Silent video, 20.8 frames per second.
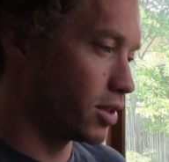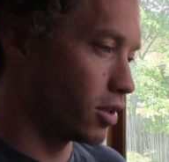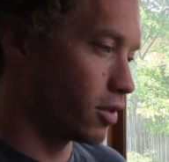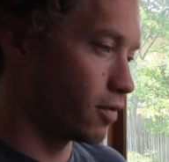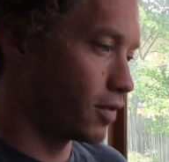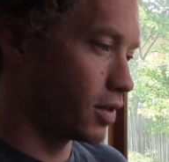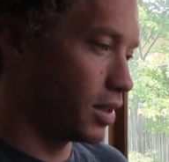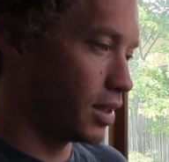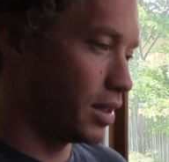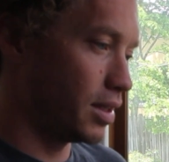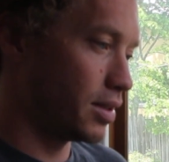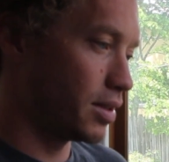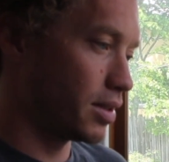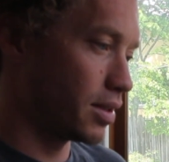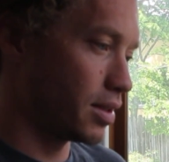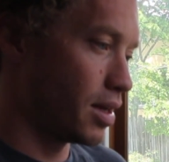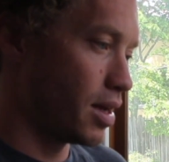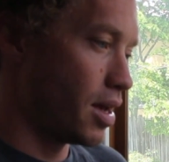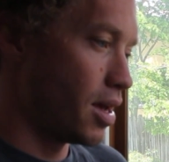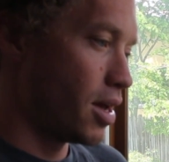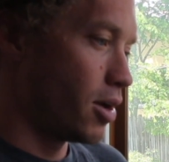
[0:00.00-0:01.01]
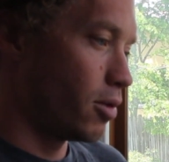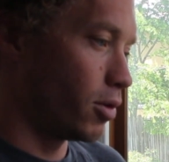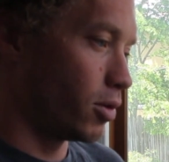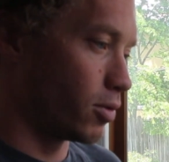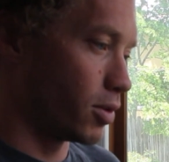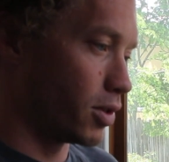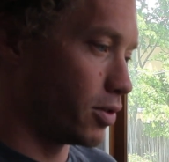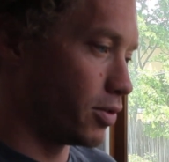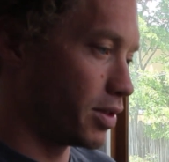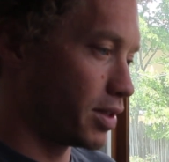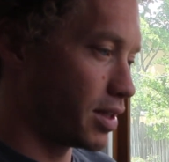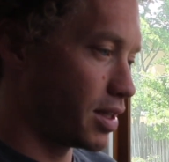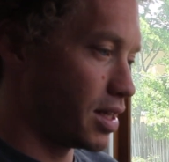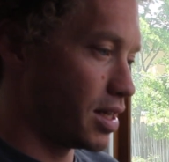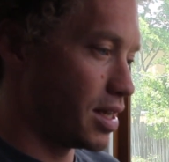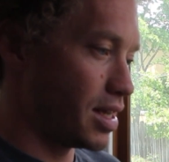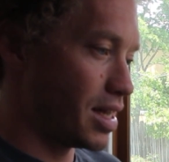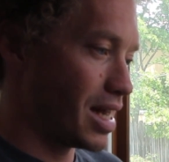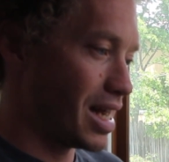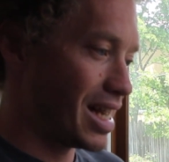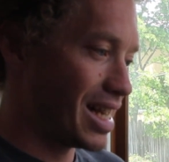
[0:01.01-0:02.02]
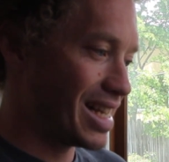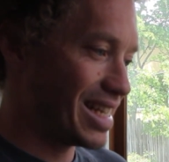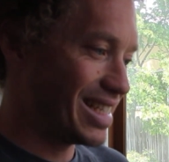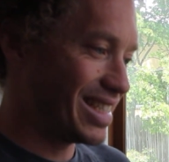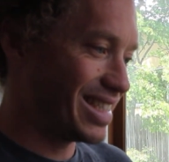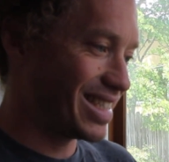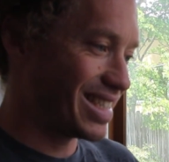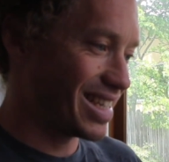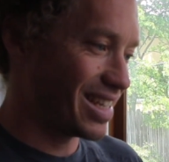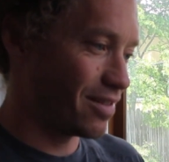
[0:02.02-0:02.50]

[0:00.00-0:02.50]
Turf cleats would reduce the heights